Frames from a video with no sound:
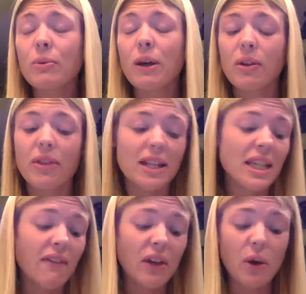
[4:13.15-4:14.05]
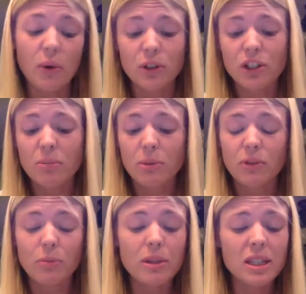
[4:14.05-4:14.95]
whether that's having ownership of
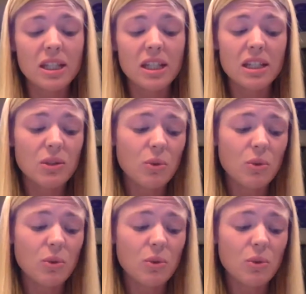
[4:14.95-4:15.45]
your business,